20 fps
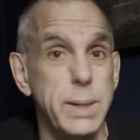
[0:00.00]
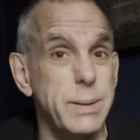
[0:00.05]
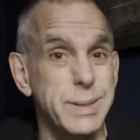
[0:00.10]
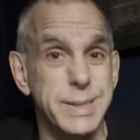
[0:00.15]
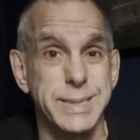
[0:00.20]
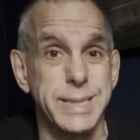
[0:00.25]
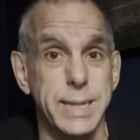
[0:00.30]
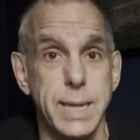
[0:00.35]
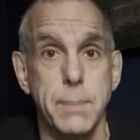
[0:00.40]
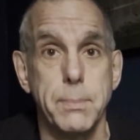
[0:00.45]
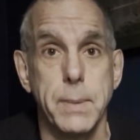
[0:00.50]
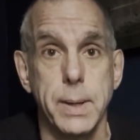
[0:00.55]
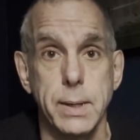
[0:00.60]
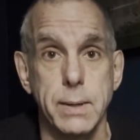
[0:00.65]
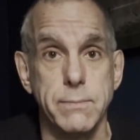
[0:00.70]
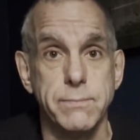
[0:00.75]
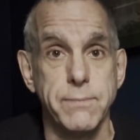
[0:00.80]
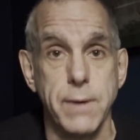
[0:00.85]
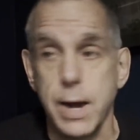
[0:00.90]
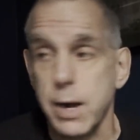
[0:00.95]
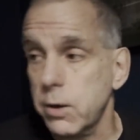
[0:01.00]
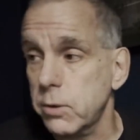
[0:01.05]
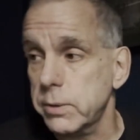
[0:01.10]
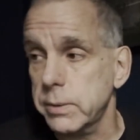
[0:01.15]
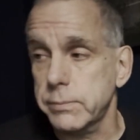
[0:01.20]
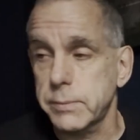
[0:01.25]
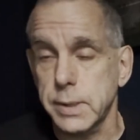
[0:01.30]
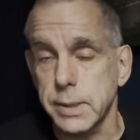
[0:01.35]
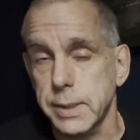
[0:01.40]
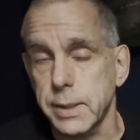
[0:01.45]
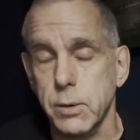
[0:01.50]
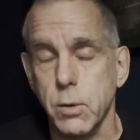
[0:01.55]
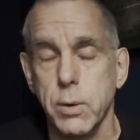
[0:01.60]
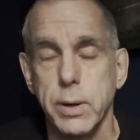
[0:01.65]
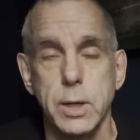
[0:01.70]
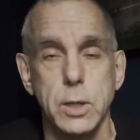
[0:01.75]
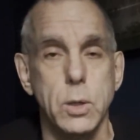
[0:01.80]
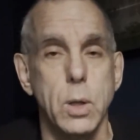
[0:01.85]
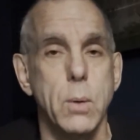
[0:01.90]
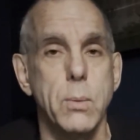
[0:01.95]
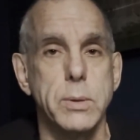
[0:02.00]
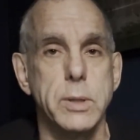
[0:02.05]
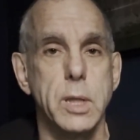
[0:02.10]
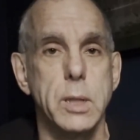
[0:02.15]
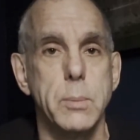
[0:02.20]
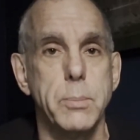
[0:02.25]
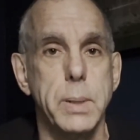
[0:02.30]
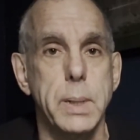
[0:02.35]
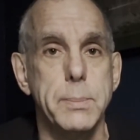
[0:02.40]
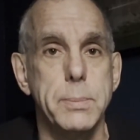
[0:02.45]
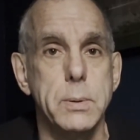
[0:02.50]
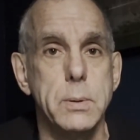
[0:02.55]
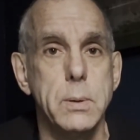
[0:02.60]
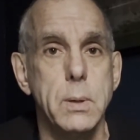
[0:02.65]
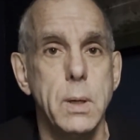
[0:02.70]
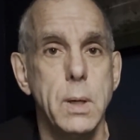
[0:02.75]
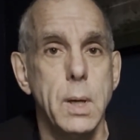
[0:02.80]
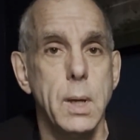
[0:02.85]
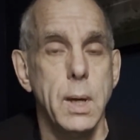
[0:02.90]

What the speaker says: because they keep getting fired because they don't get along with other people.